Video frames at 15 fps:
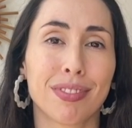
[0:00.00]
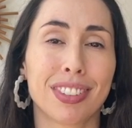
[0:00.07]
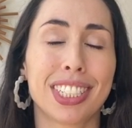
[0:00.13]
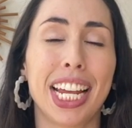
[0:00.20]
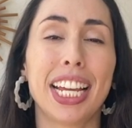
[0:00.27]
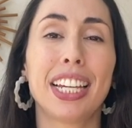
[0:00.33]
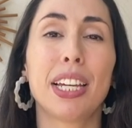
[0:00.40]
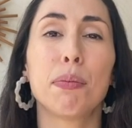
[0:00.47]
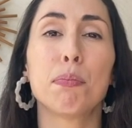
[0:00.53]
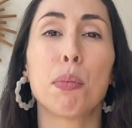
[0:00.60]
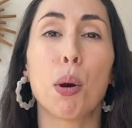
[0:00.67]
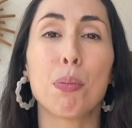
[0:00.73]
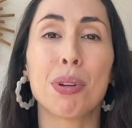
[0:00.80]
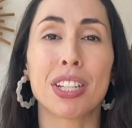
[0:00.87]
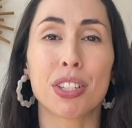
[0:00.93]
Taking
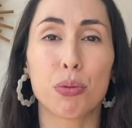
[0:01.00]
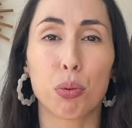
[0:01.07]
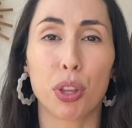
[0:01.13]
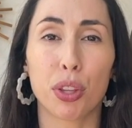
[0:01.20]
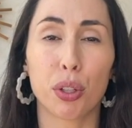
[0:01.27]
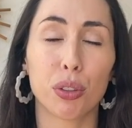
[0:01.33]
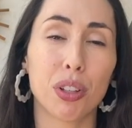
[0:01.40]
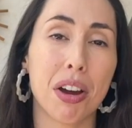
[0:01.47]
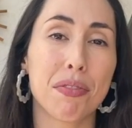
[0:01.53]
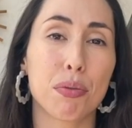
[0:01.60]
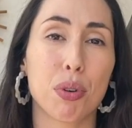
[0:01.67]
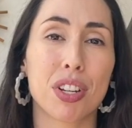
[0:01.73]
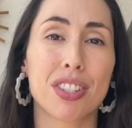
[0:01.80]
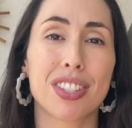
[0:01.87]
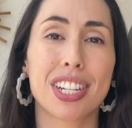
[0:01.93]
moments with your loved
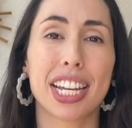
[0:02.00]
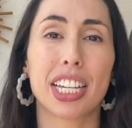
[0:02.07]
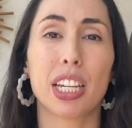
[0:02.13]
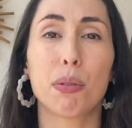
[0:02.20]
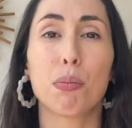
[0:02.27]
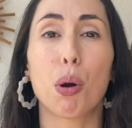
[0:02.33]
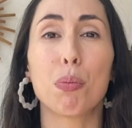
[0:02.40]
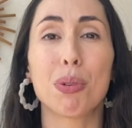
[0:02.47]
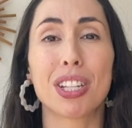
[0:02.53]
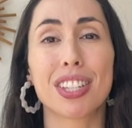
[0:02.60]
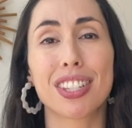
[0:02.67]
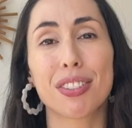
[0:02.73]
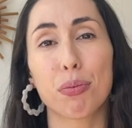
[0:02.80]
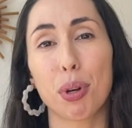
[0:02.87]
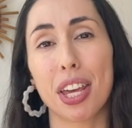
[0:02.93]
ones, taking
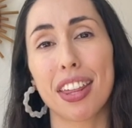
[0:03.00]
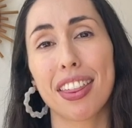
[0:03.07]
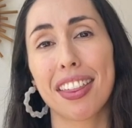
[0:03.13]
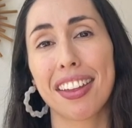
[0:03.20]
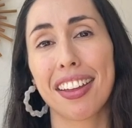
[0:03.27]
moments with